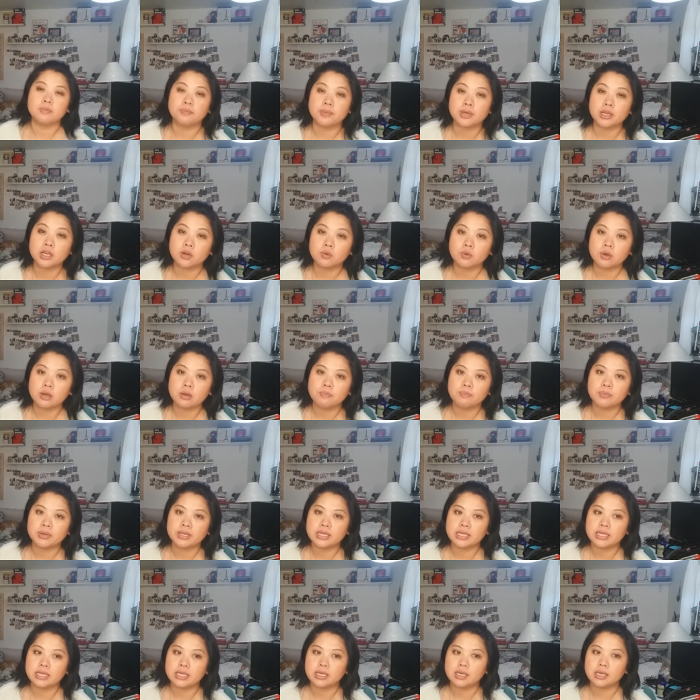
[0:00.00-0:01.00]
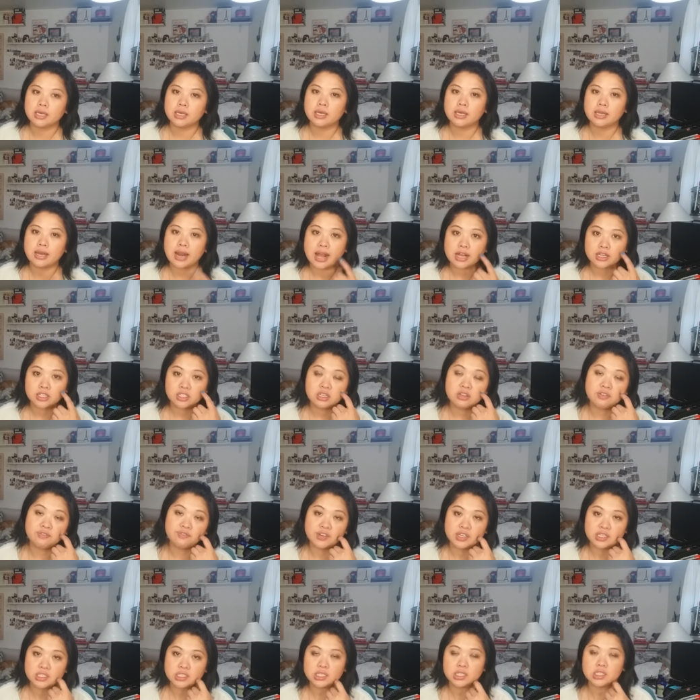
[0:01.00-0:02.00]
a bigger one, but it, it actually
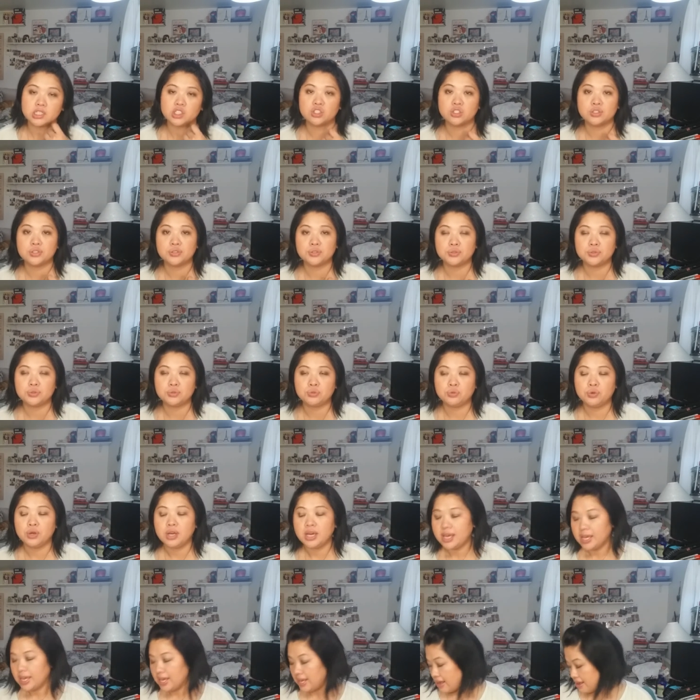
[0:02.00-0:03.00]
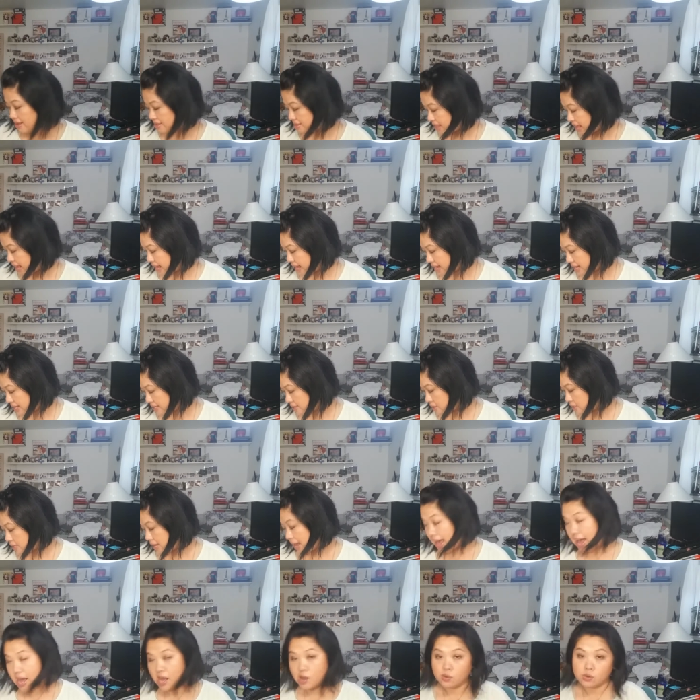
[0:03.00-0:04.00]
fits into that
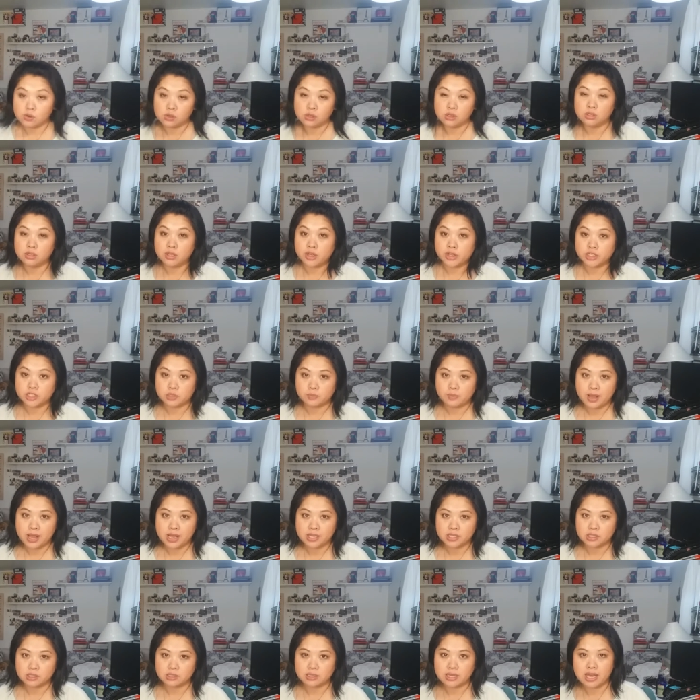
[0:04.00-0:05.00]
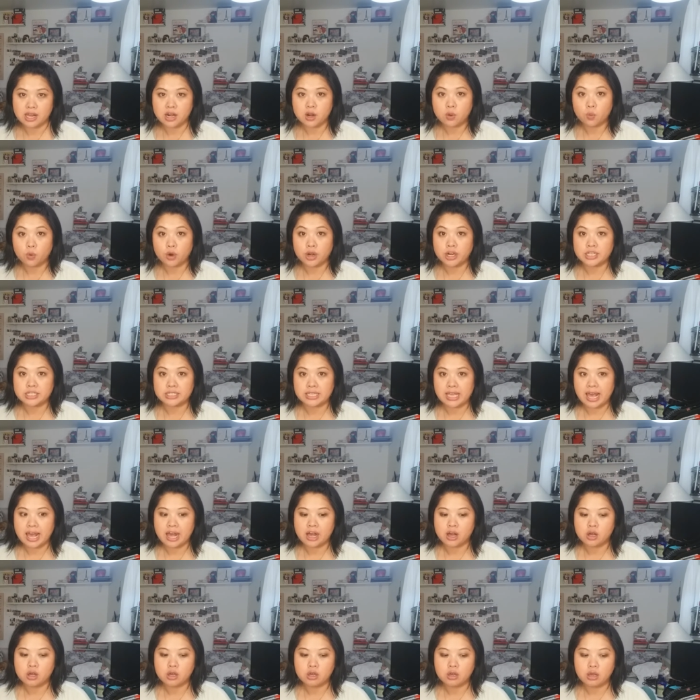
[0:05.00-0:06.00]
owl lunchbox. So it kind of works
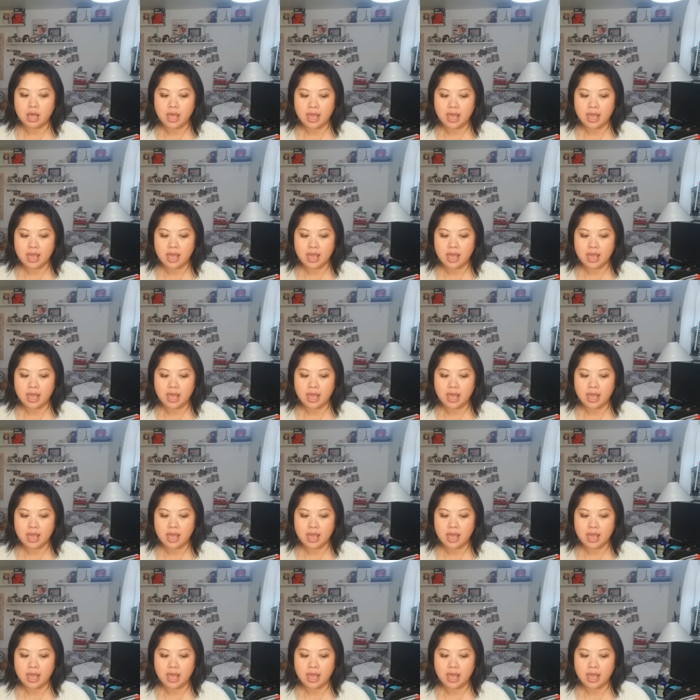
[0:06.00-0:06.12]
out.